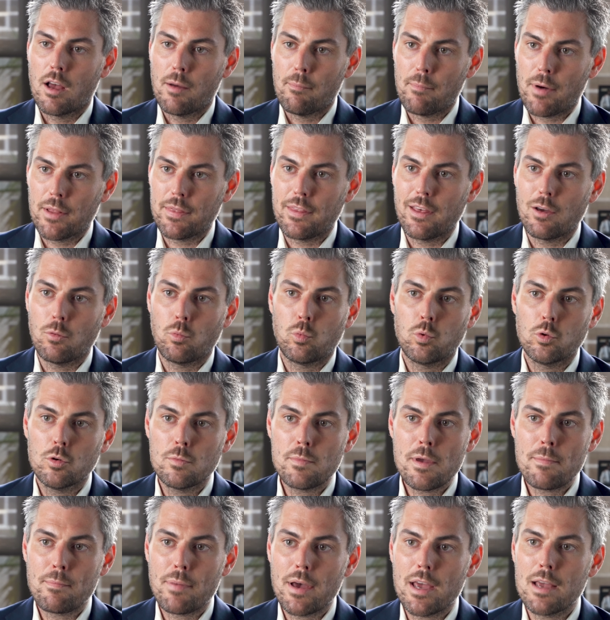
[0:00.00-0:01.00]
But there will
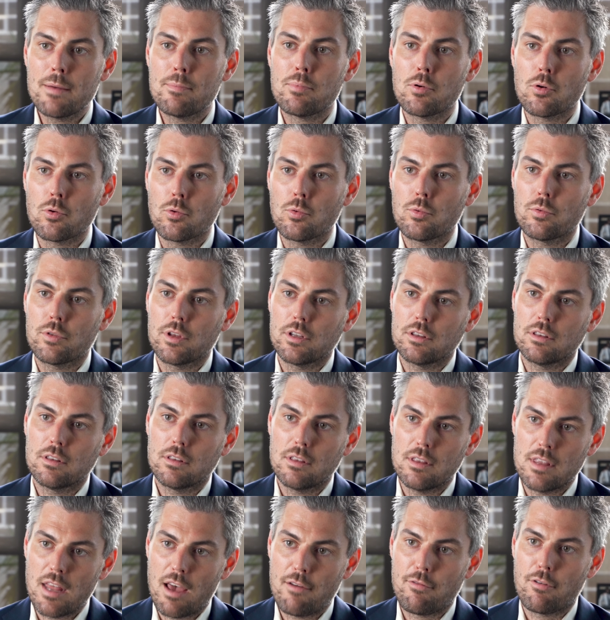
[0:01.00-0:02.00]
be people that
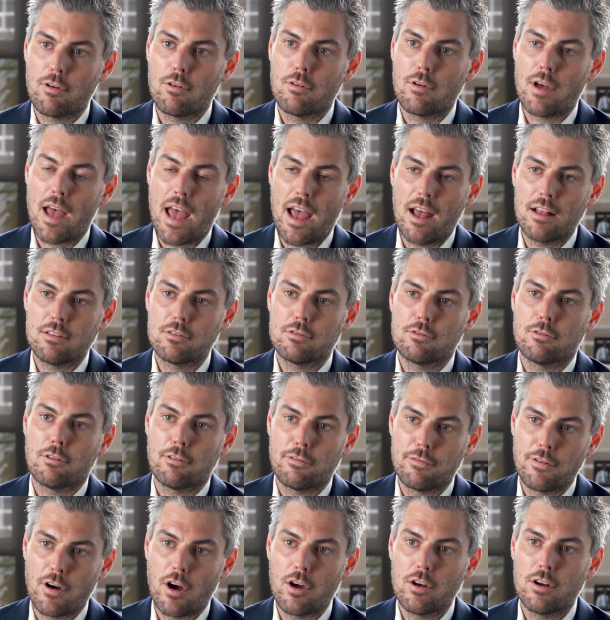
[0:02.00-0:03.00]
never answer a
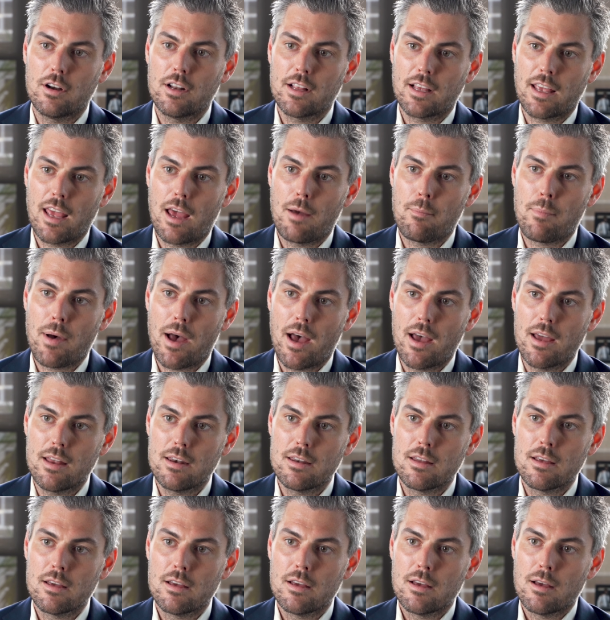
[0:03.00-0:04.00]
phone in a
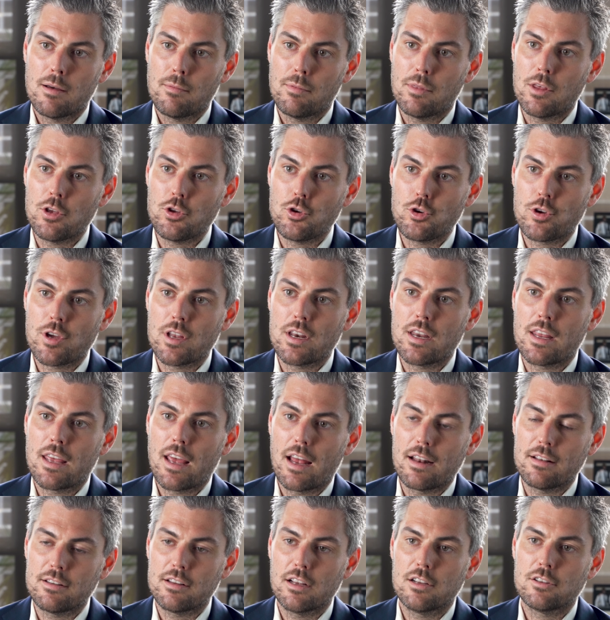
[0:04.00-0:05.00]
campaign that you can
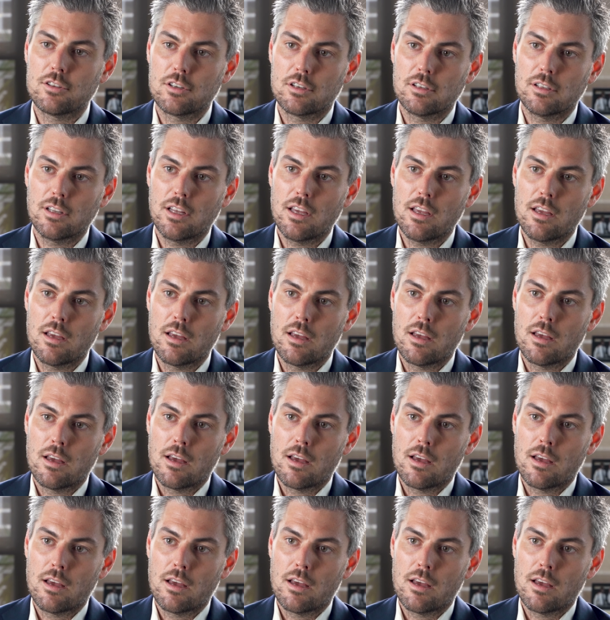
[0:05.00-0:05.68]
get digitally,